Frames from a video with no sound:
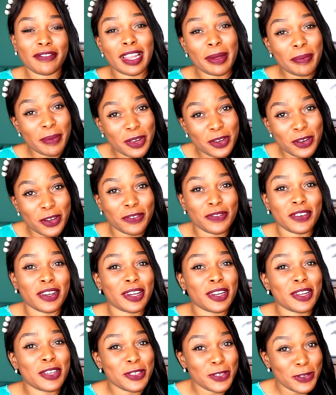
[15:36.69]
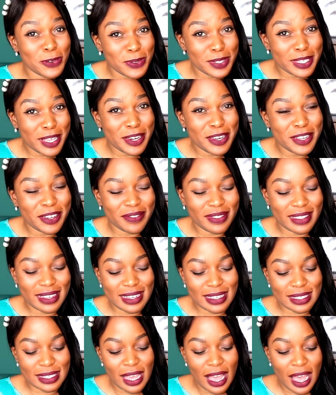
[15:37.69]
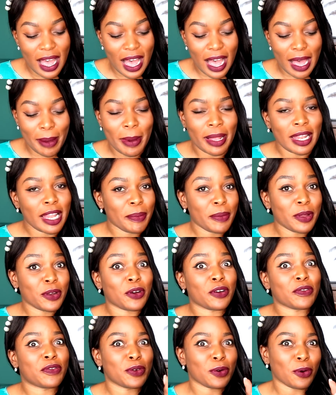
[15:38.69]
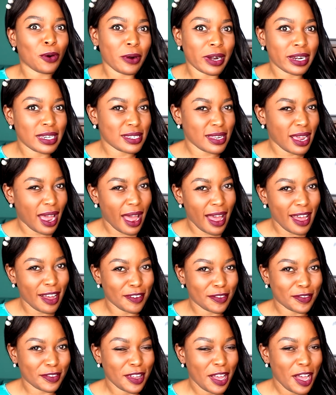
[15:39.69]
Let me know if you're going to use any of these, and let me know if you already have